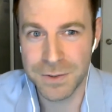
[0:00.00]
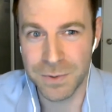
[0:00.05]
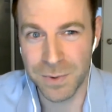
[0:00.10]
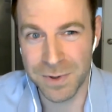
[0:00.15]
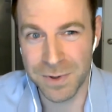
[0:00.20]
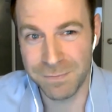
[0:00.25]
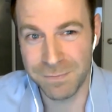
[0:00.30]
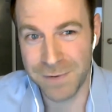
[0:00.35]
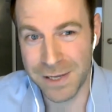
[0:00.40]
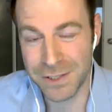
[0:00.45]
So
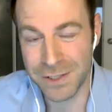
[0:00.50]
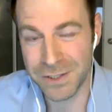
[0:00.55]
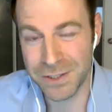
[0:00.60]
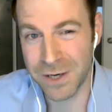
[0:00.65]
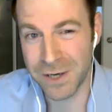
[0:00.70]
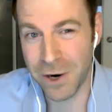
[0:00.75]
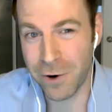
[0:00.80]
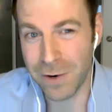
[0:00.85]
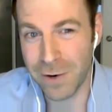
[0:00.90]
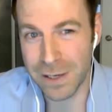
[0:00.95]
with
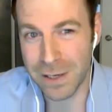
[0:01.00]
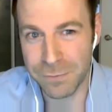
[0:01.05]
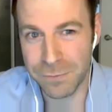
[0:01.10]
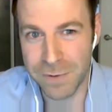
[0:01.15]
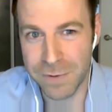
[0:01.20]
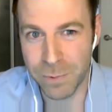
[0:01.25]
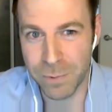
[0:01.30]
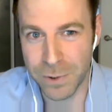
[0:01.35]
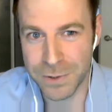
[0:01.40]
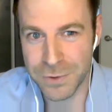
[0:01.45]
inflation currently at
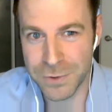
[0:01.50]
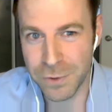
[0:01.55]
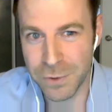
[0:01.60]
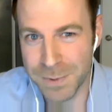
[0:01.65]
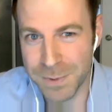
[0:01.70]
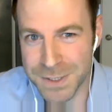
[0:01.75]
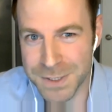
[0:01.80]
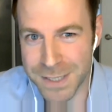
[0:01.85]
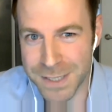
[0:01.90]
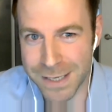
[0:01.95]

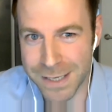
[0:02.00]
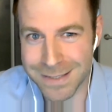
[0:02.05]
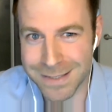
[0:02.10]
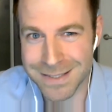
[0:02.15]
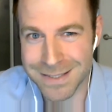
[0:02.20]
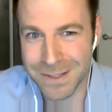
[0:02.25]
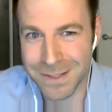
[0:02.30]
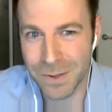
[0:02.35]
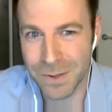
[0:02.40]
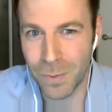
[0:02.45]

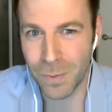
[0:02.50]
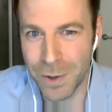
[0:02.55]
3.2%,